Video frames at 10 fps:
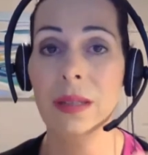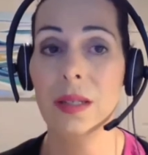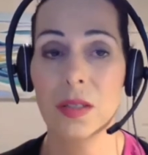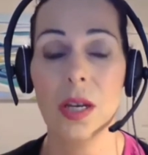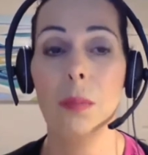
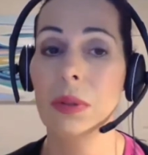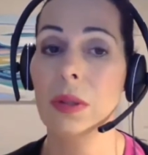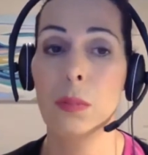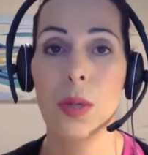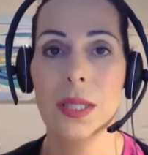It's got bullet
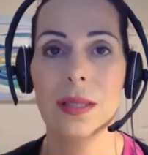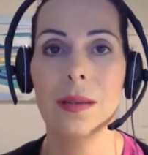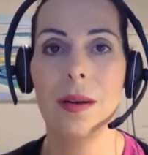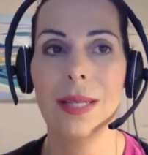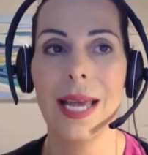points and a
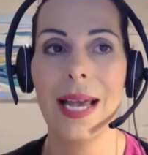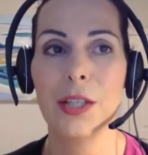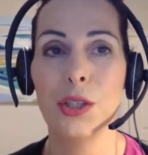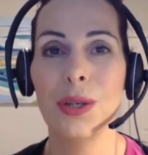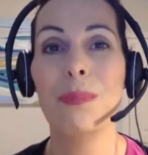call to
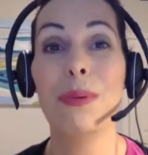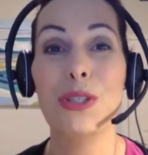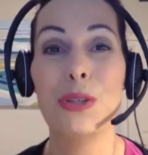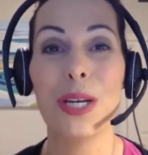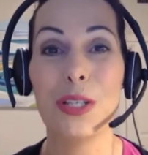action. But
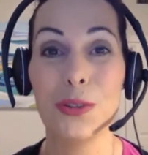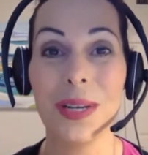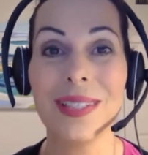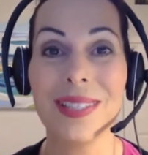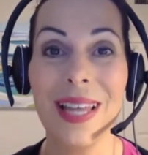do I
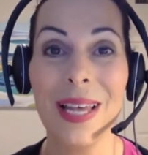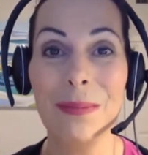trust them?